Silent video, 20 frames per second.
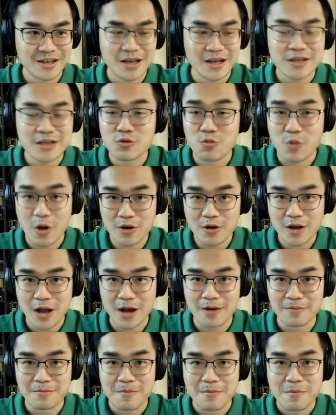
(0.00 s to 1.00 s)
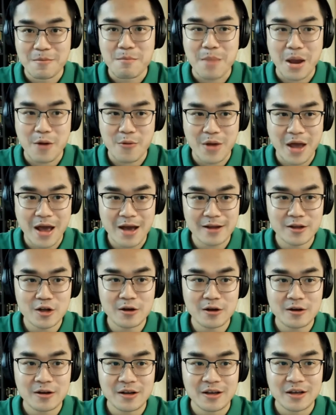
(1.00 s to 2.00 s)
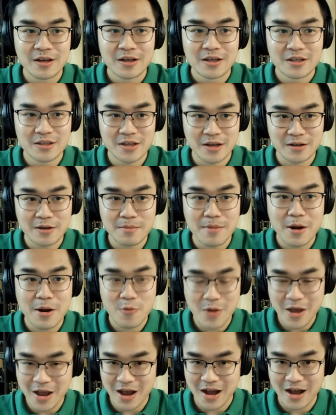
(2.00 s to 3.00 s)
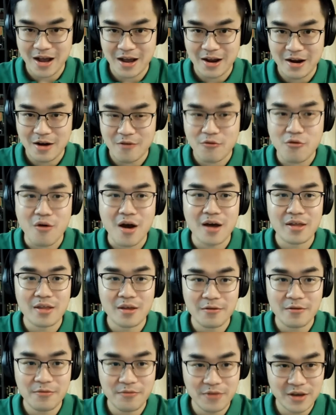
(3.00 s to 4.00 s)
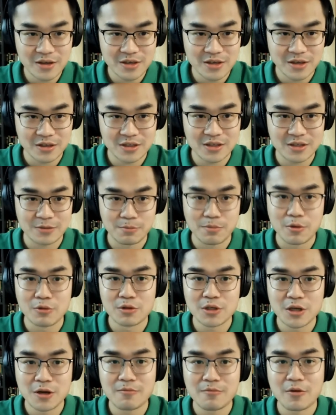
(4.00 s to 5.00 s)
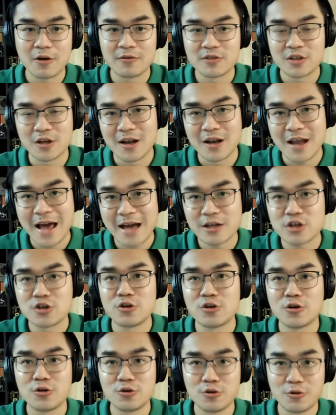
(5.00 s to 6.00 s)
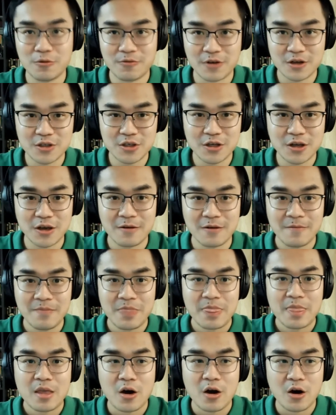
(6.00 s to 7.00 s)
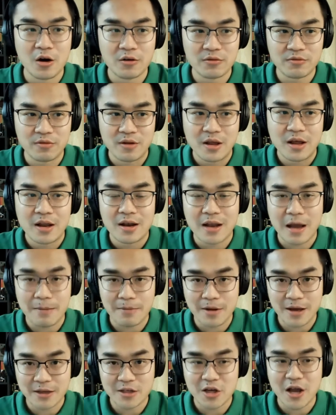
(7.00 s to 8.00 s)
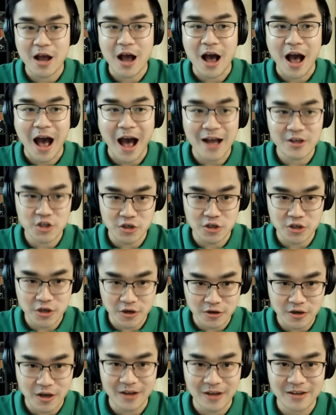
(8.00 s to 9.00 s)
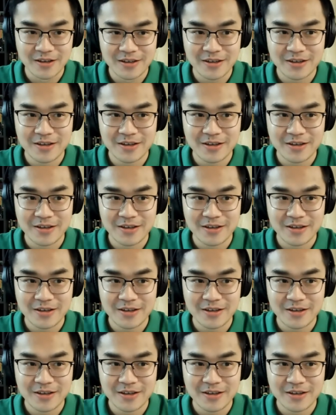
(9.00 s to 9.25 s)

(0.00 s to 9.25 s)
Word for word: Let's welcome Mariana Santamaría from the Physics Museum of the National University of La Plata, Argentina.